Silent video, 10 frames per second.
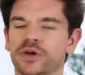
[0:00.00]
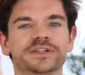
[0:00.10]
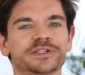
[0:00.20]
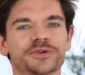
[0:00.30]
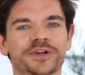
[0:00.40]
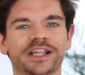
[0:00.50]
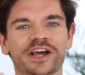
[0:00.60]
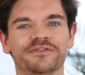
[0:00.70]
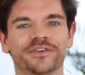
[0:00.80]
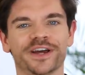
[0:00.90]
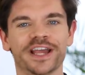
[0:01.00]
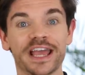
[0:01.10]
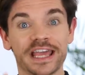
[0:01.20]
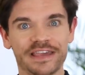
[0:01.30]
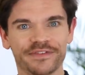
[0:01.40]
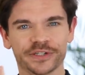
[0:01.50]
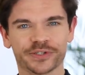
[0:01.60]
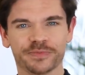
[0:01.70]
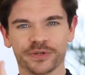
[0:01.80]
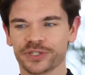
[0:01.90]
because it's going to allow for even
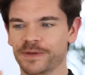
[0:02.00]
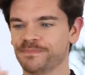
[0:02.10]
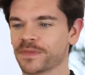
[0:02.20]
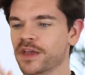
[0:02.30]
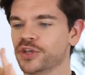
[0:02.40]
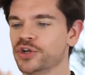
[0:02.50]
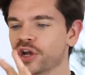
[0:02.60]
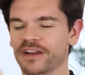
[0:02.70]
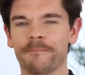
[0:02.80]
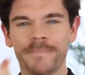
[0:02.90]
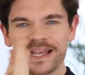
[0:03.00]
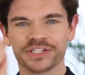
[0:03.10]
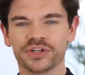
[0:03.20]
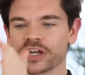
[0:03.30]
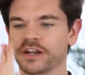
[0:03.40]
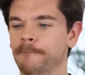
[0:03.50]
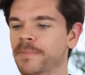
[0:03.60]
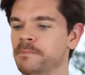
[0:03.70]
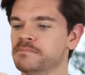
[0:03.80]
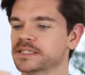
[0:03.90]
distribution. You're not going to bits, you're not going to
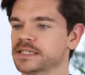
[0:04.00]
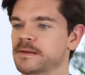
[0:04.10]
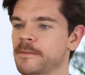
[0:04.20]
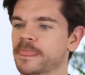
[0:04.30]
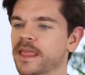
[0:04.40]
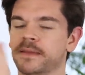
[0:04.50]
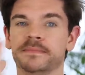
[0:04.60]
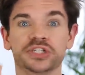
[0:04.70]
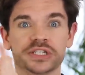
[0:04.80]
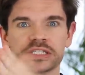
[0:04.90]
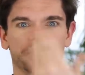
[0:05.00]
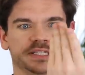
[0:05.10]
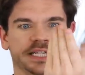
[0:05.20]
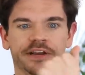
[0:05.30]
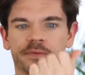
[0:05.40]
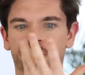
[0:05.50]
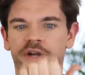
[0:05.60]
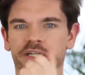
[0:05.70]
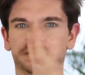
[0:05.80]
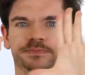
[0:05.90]
bumps, and it means you can start to layer a
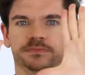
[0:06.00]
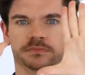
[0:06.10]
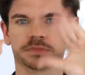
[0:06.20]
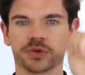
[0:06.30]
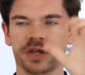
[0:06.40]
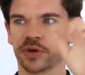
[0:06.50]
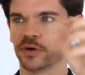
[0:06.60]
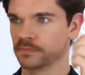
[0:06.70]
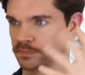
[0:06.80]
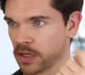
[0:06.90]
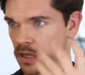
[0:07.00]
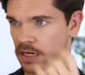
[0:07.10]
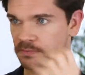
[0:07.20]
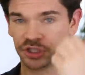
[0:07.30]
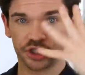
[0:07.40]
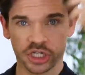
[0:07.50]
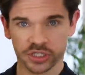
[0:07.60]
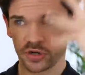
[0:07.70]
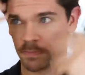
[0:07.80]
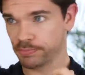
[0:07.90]
product. So here we go. And I'm
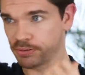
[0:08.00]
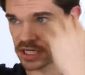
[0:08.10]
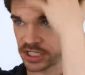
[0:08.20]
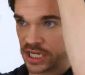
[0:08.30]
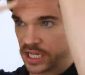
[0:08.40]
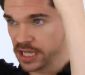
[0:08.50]
just going to brush